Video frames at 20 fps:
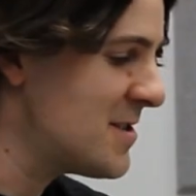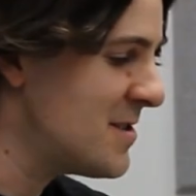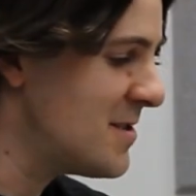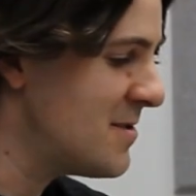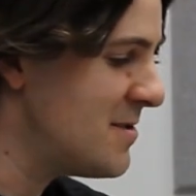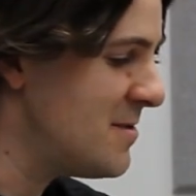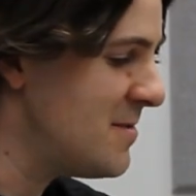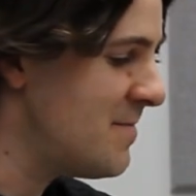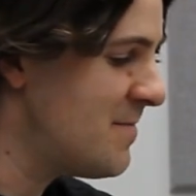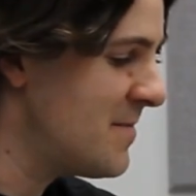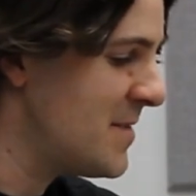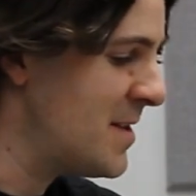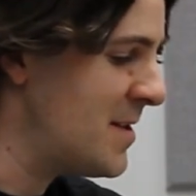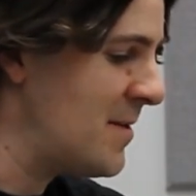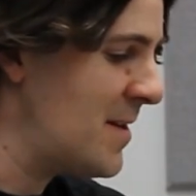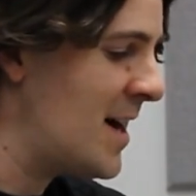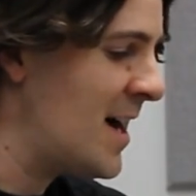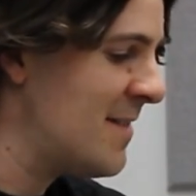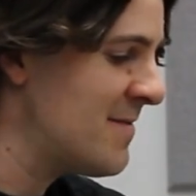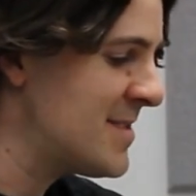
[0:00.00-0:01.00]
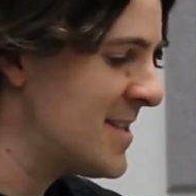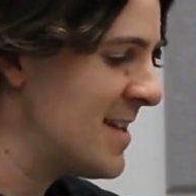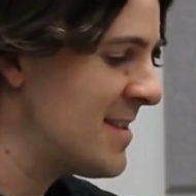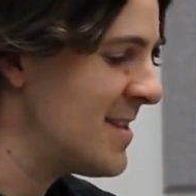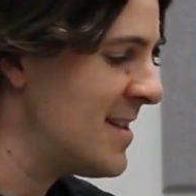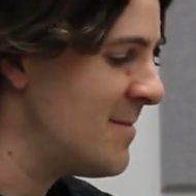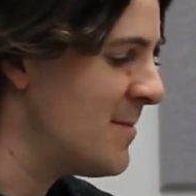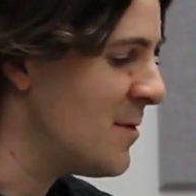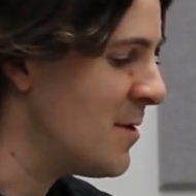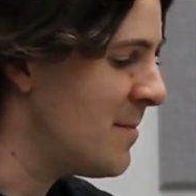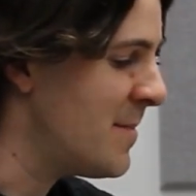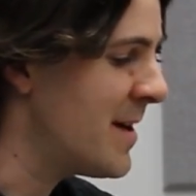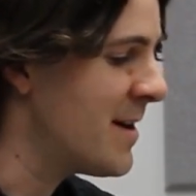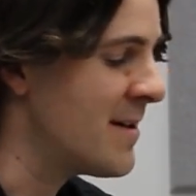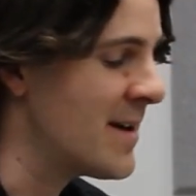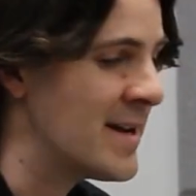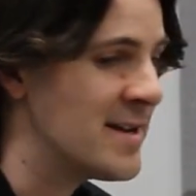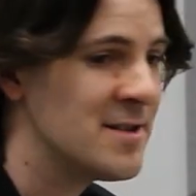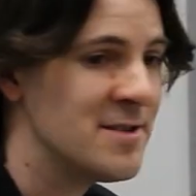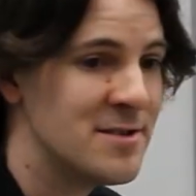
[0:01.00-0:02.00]
to offset them, or
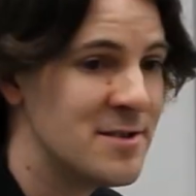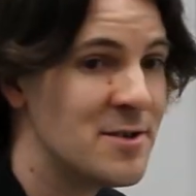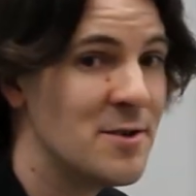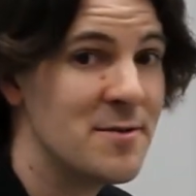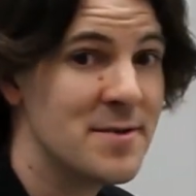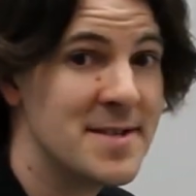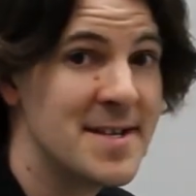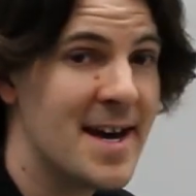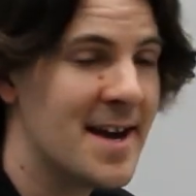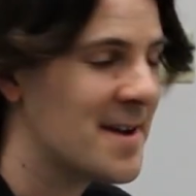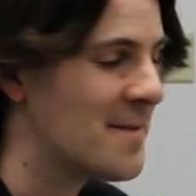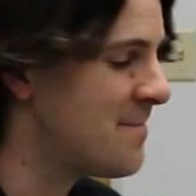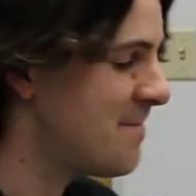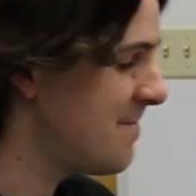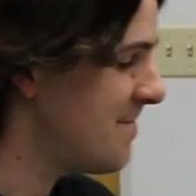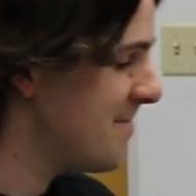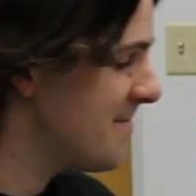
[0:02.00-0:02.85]
better yet, just don't stack them.